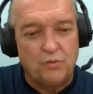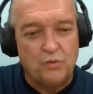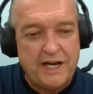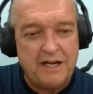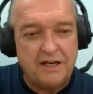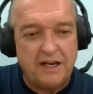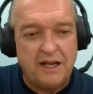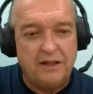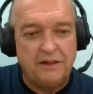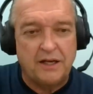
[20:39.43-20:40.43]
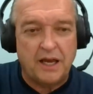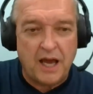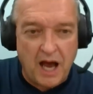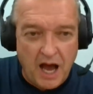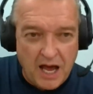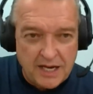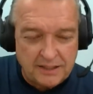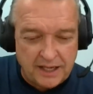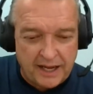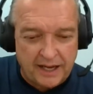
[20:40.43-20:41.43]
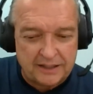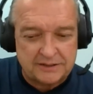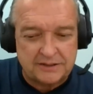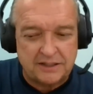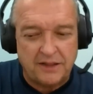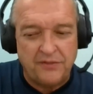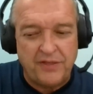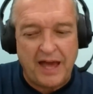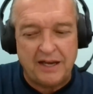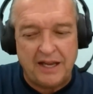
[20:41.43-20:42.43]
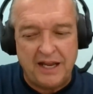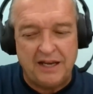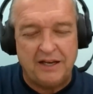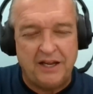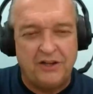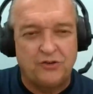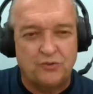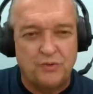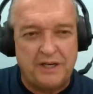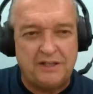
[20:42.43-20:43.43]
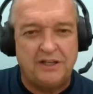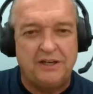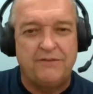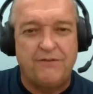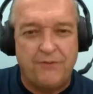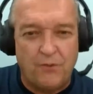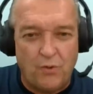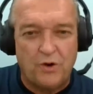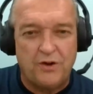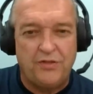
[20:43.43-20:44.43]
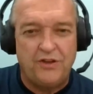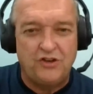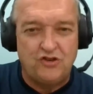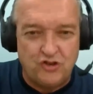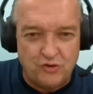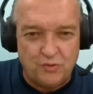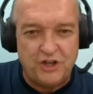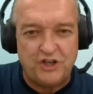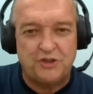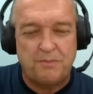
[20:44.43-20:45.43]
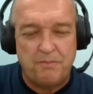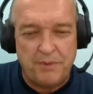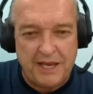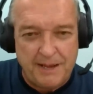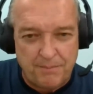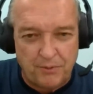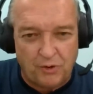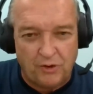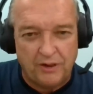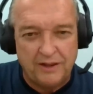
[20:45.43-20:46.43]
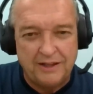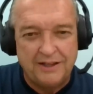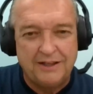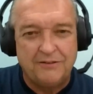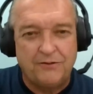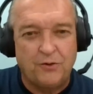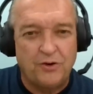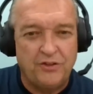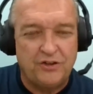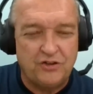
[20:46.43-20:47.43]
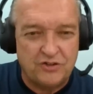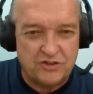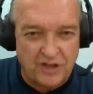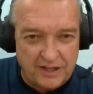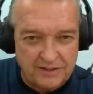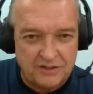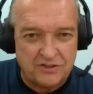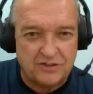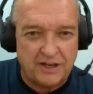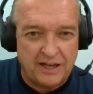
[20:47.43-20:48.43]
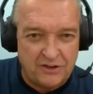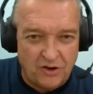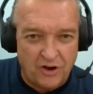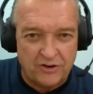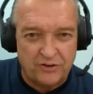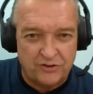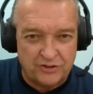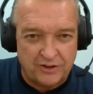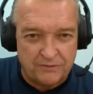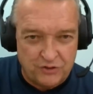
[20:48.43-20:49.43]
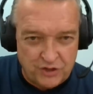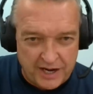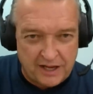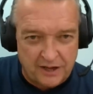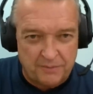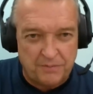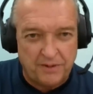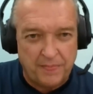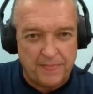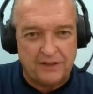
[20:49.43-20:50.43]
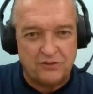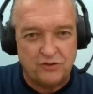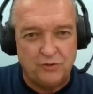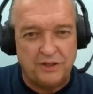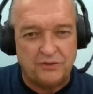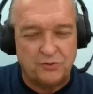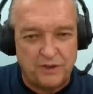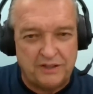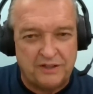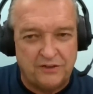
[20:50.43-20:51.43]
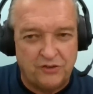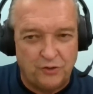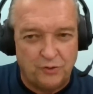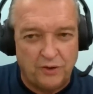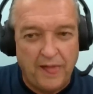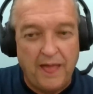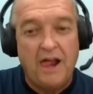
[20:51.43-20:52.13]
read it in the context that it is written for the Jewish people, for the sons and daughters of Jacob. That's who it's written to.